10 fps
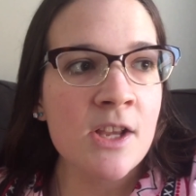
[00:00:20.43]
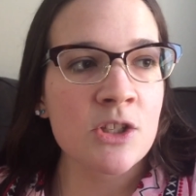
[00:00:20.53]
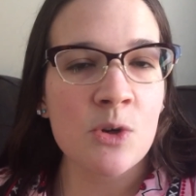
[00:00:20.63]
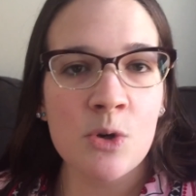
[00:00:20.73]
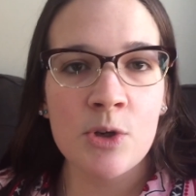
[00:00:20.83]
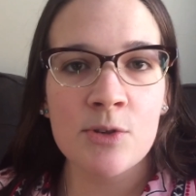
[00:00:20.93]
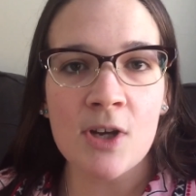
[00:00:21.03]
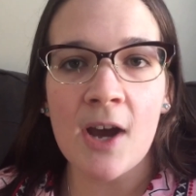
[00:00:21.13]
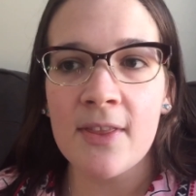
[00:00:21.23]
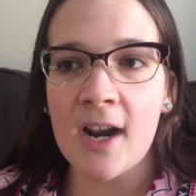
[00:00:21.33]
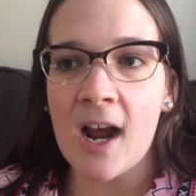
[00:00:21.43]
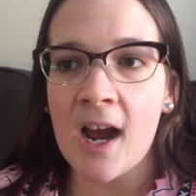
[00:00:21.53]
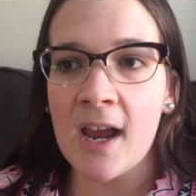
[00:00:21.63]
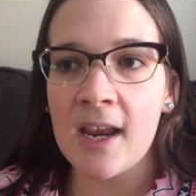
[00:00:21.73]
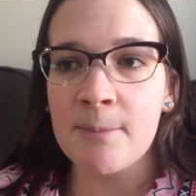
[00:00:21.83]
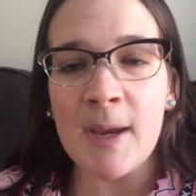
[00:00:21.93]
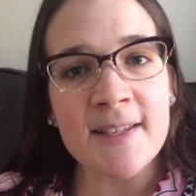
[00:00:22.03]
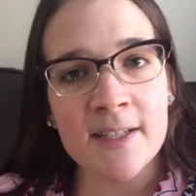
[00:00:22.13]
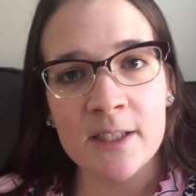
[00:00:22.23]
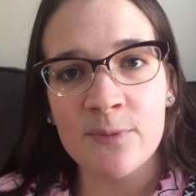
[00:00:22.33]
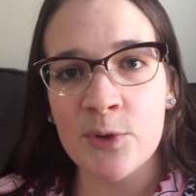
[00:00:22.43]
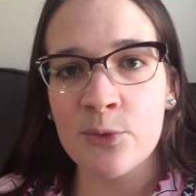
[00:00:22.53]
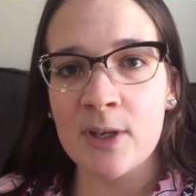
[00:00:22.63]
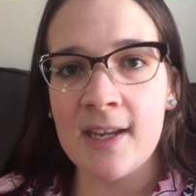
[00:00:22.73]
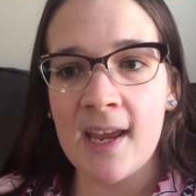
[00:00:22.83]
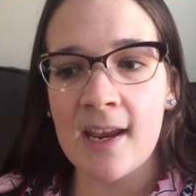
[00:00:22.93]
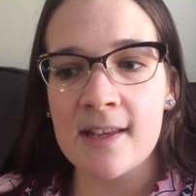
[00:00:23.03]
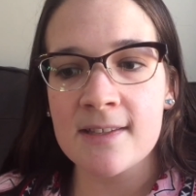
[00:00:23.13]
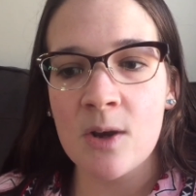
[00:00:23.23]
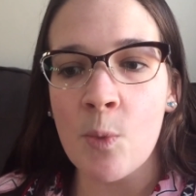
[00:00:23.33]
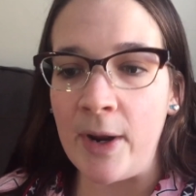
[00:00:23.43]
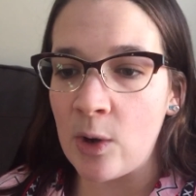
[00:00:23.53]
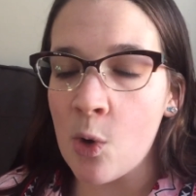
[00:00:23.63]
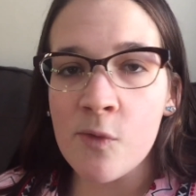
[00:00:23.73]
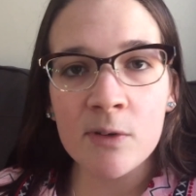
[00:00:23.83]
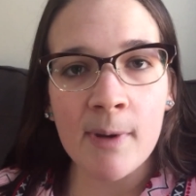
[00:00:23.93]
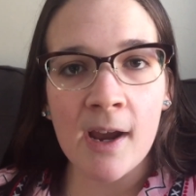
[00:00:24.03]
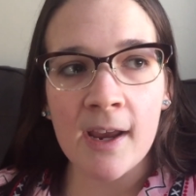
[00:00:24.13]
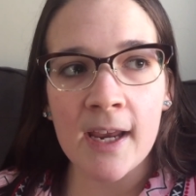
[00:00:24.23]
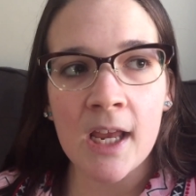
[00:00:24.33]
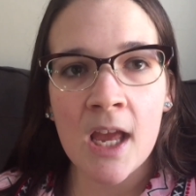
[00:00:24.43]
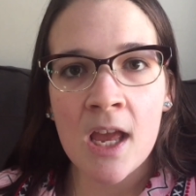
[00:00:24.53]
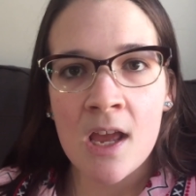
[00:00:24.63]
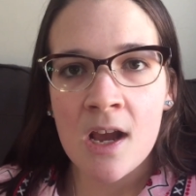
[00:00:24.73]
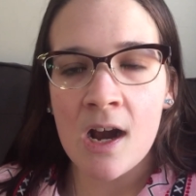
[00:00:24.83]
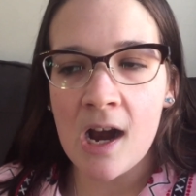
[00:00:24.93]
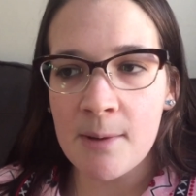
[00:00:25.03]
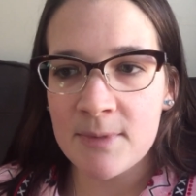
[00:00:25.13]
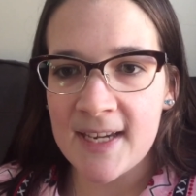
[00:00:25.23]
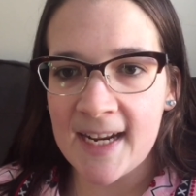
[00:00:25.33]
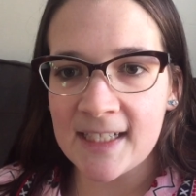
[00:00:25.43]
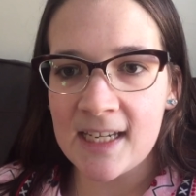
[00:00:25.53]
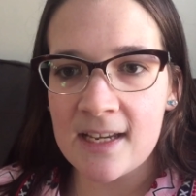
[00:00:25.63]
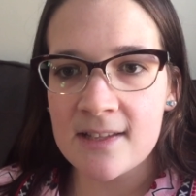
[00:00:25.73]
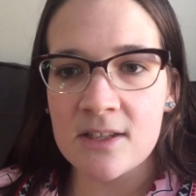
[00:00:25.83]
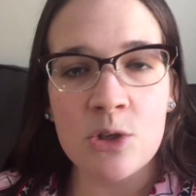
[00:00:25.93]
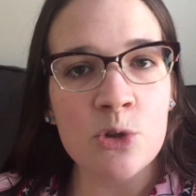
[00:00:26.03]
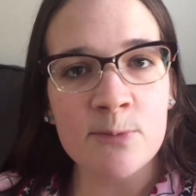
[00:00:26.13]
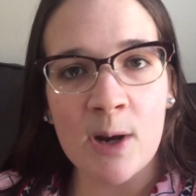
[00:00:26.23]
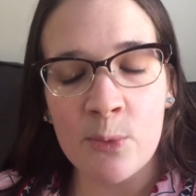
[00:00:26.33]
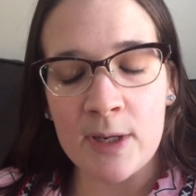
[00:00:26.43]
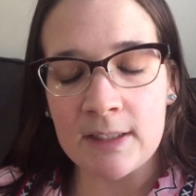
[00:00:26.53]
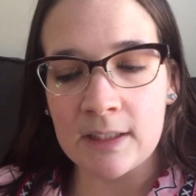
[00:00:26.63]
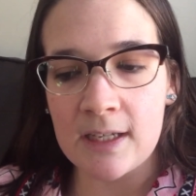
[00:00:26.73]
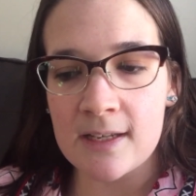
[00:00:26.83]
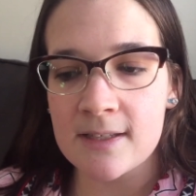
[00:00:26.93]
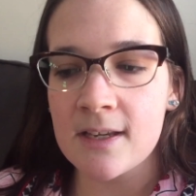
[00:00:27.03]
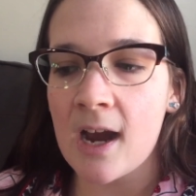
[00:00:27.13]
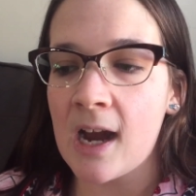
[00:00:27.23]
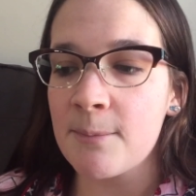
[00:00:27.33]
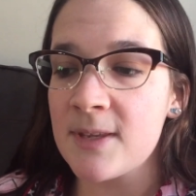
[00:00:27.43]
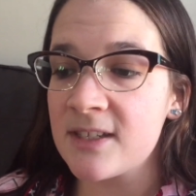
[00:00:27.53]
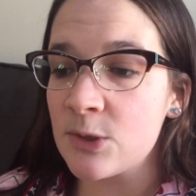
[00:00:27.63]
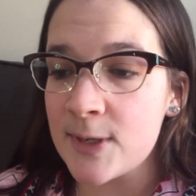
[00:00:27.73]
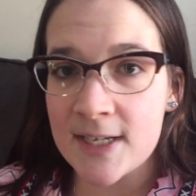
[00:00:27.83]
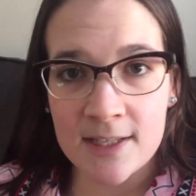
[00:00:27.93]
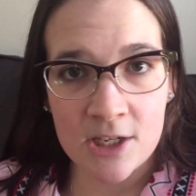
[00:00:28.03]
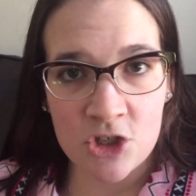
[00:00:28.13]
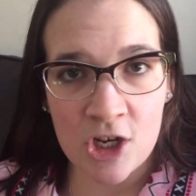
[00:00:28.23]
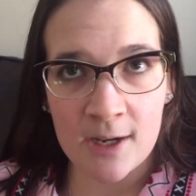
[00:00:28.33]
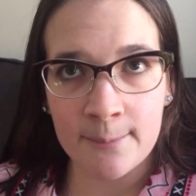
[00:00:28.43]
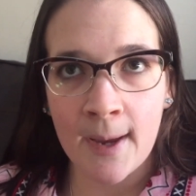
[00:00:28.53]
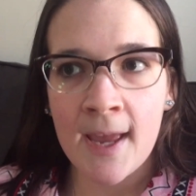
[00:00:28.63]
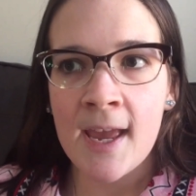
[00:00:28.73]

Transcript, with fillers: So you saw that I basically for three days went over my um, dailies, used my weeklies, um, still went to the gym,